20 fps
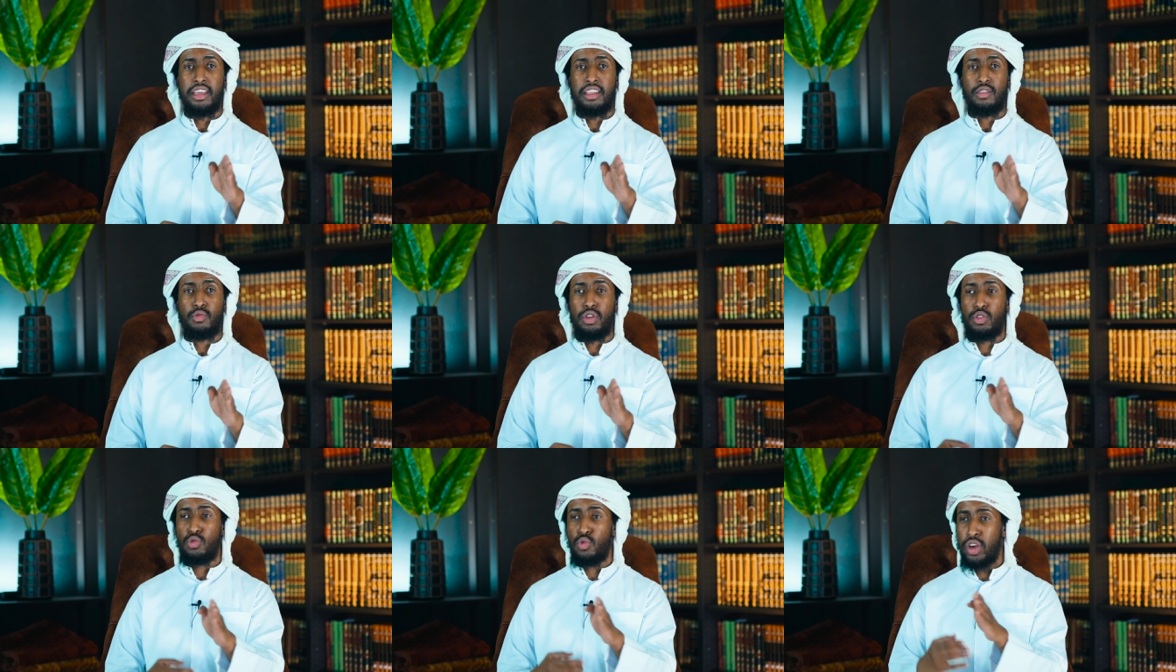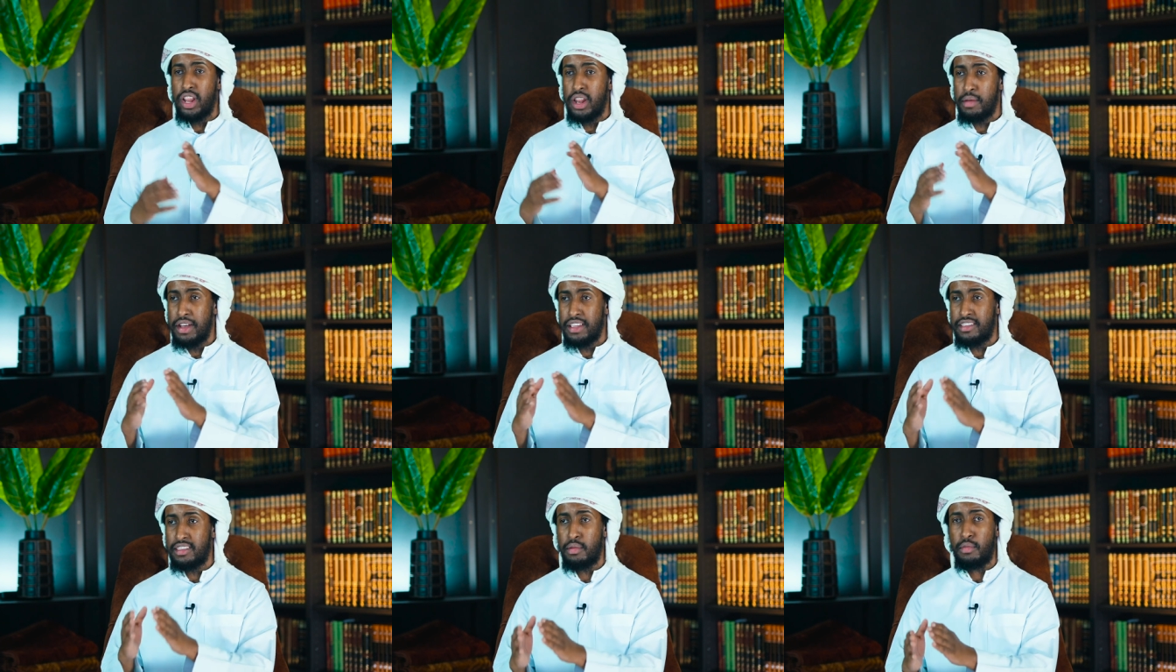We're talking
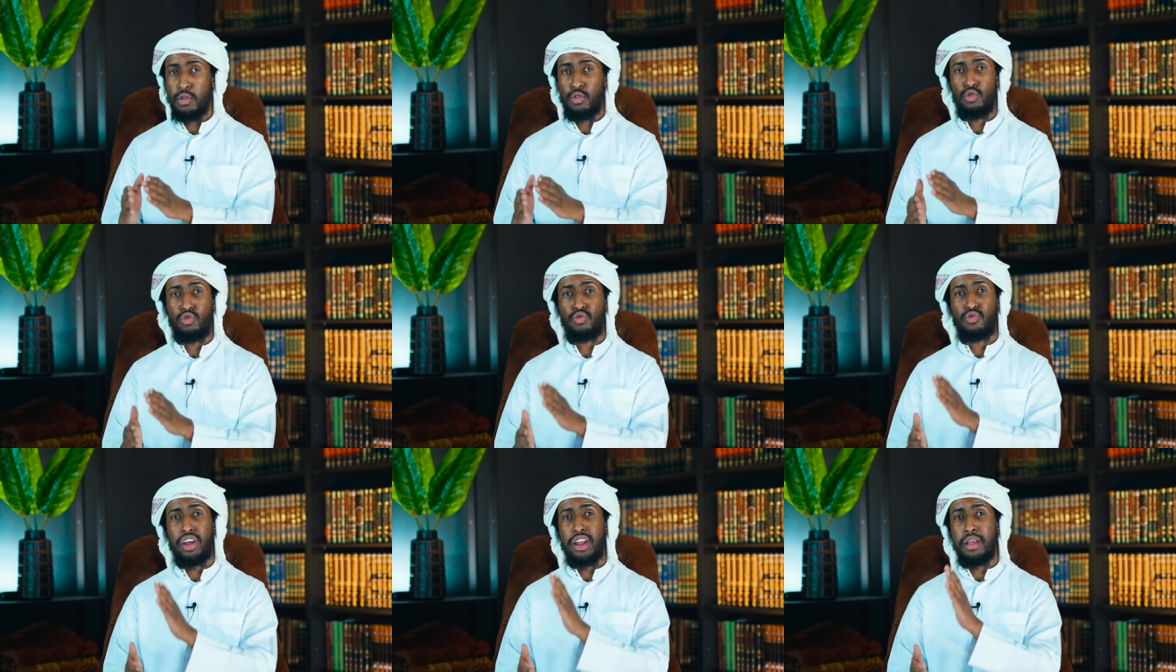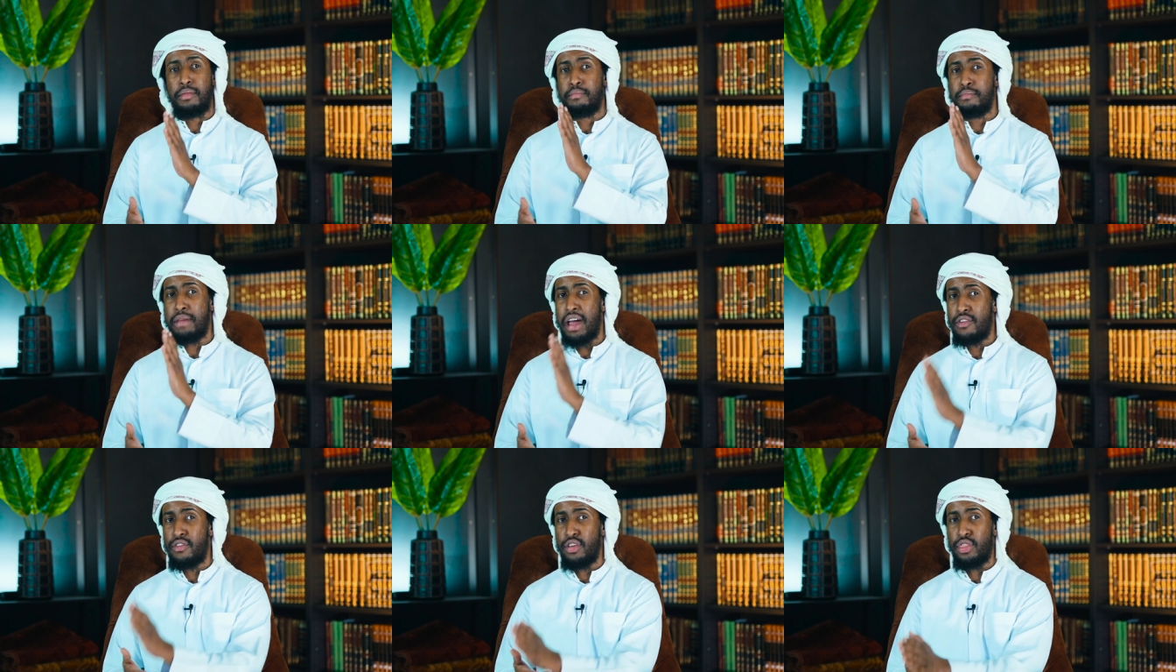about someone who's run a
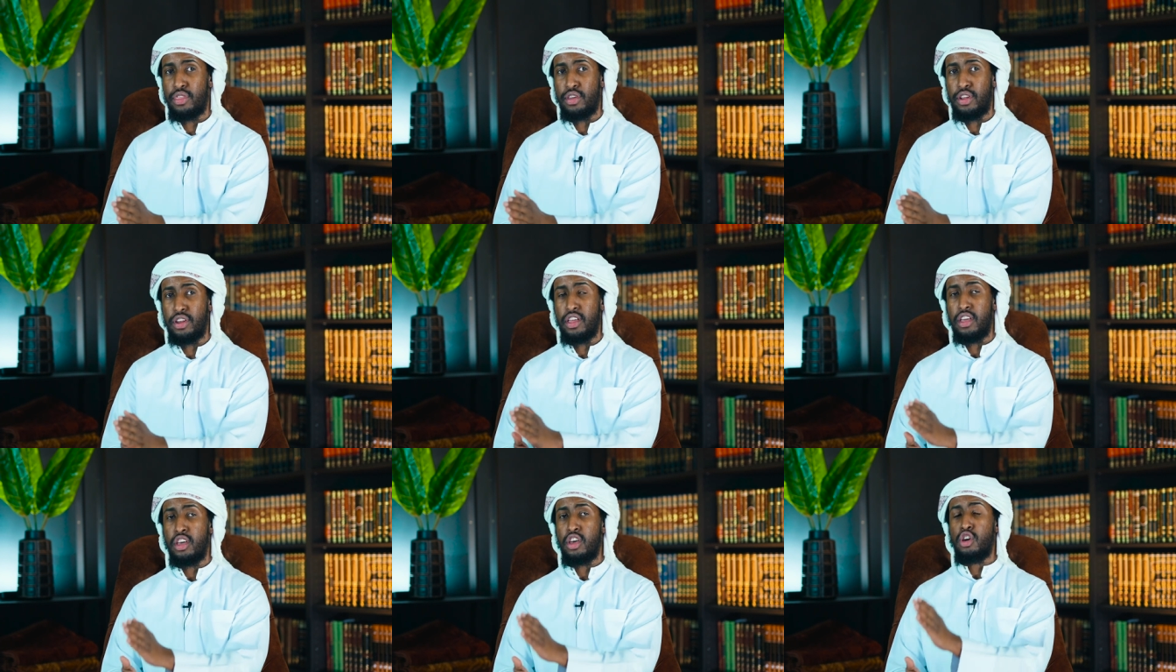marathon,